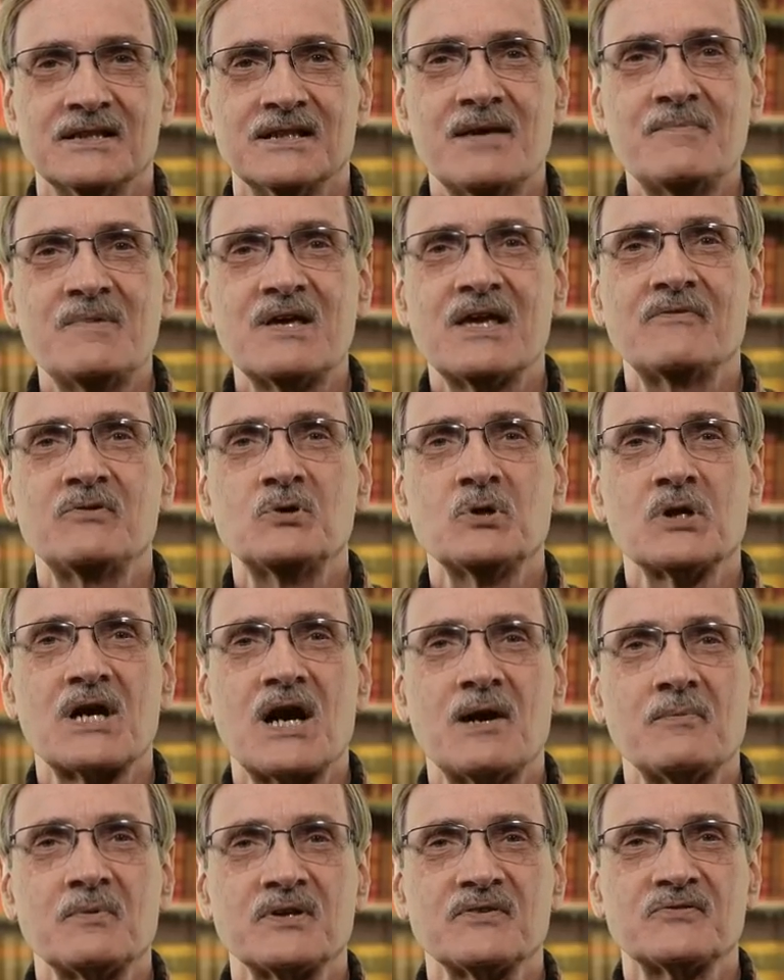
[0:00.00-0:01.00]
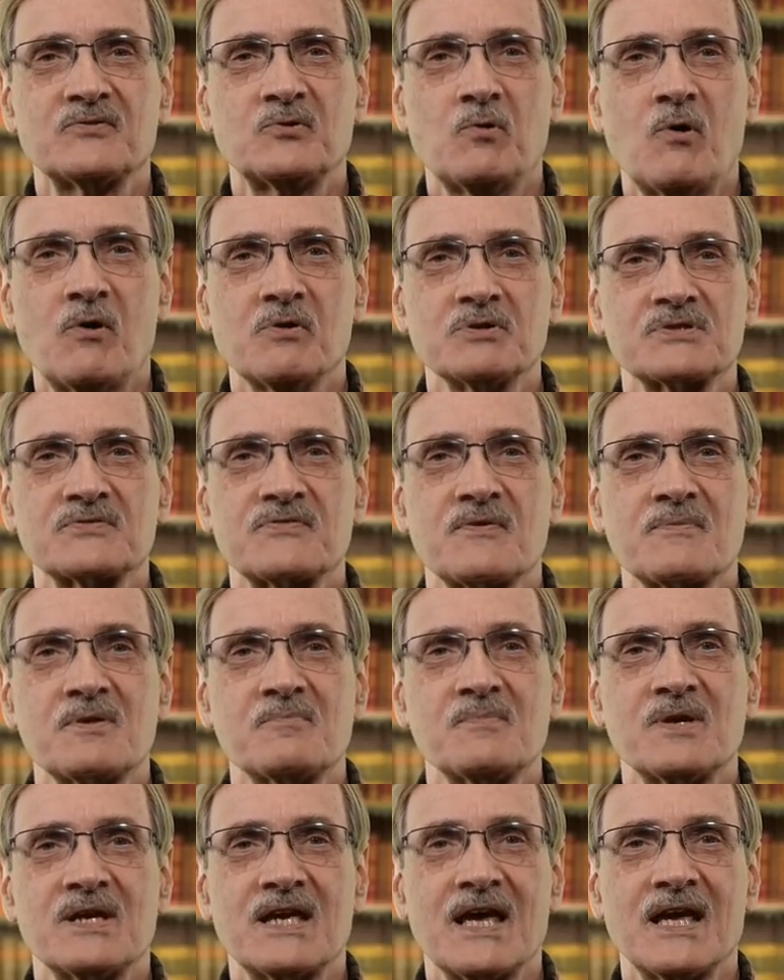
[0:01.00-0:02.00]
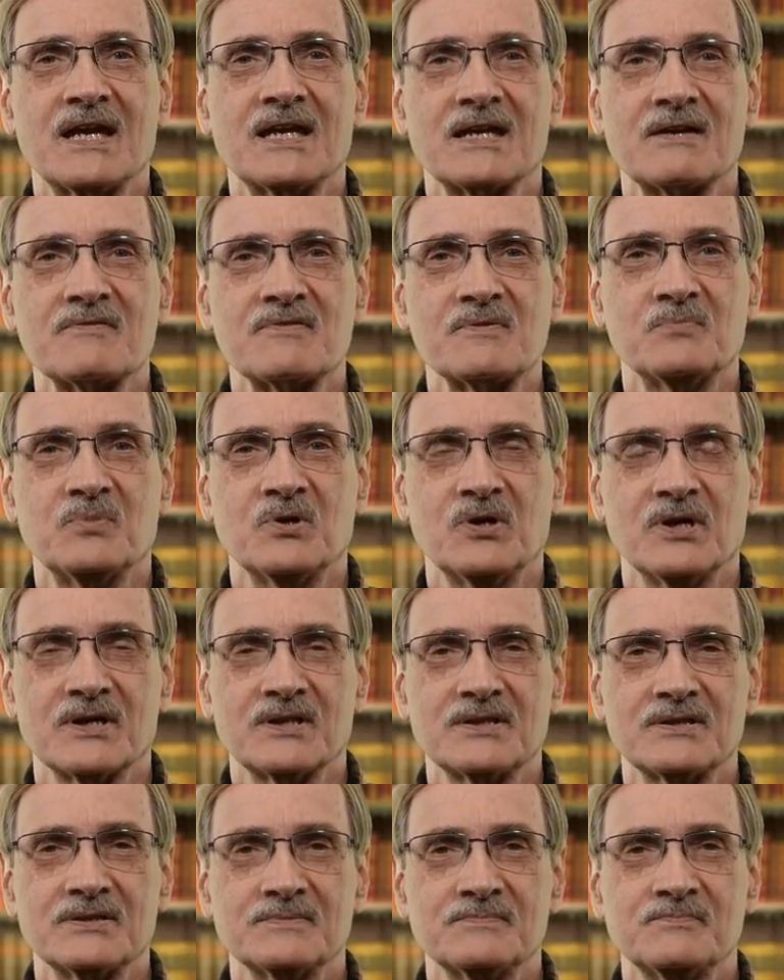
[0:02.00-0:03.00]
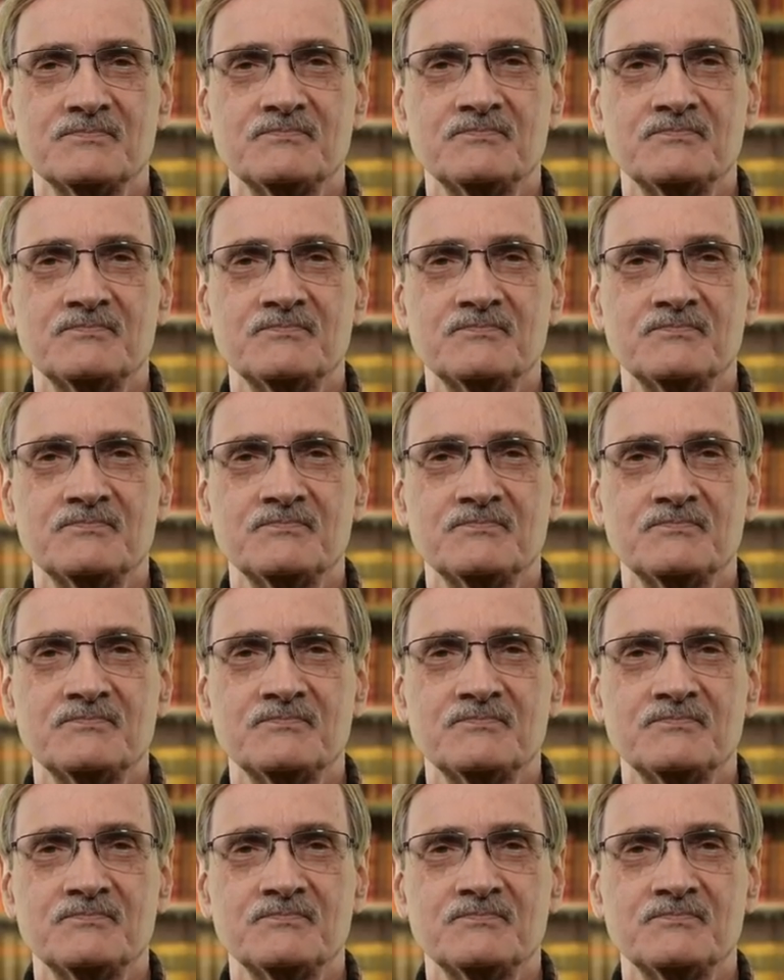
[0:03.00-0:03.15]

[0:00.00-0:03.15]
Let me give you a couple of quotes from the beginning of the book.